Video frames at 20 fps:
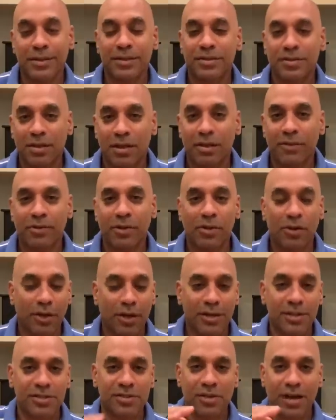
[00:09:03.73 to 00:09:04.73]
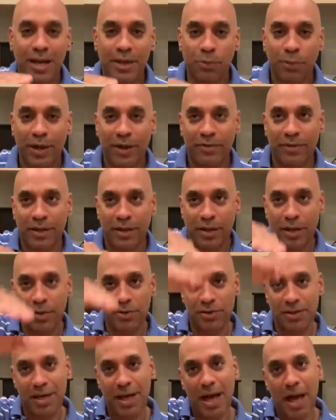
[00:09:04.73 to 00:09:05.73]
So if you look at sine wave, it
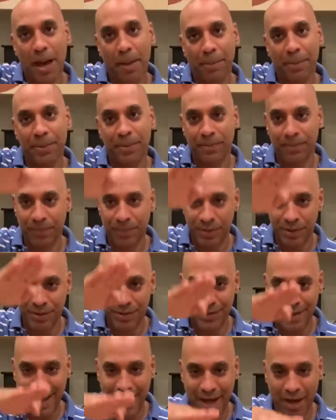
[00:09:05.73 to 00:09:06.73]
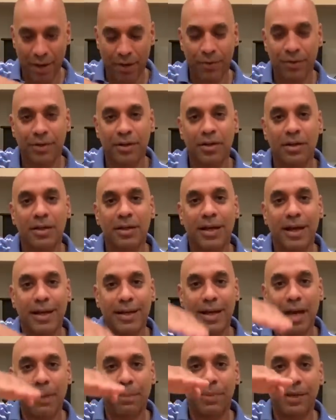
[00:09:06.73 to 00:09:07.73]
goes up, down and
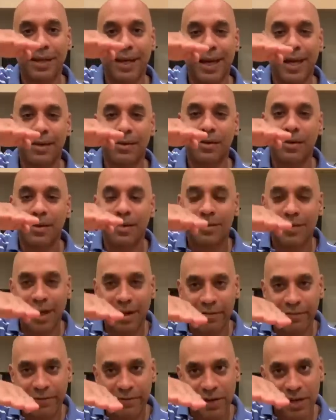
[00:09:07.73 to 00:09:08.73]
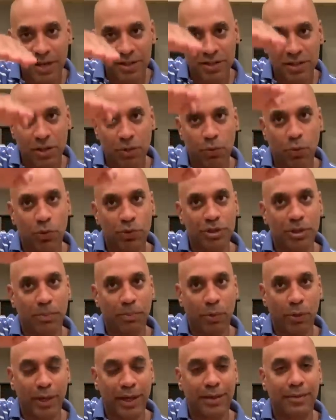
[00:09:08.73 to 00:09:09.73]
up again, that first quarter
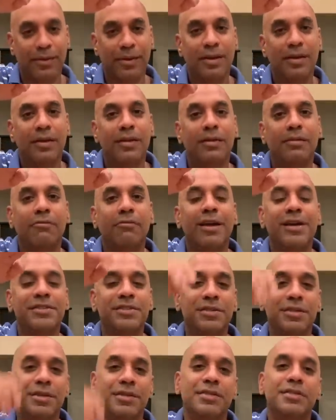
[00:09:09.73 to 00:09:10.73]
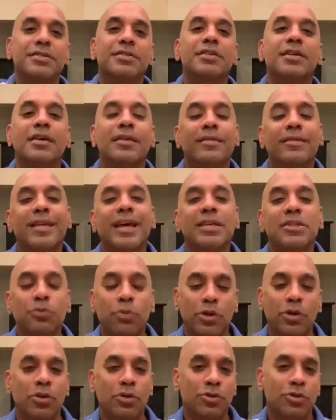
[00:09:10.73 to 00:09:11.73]
point resonance, that's
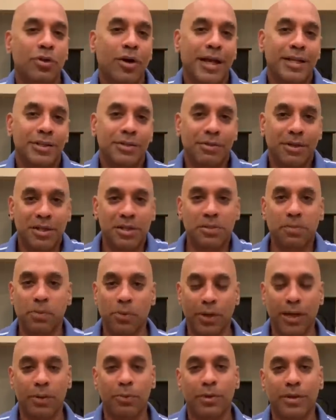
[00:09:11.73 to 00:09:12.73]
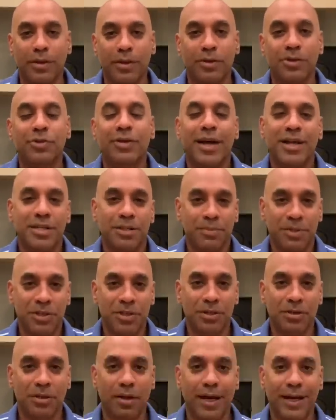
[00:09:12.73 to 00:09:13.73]
what you're trying to exploit with a
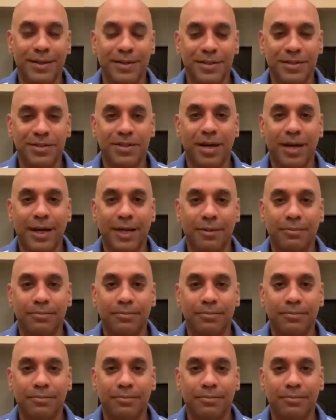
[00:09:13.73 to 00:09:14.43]
transmission line design.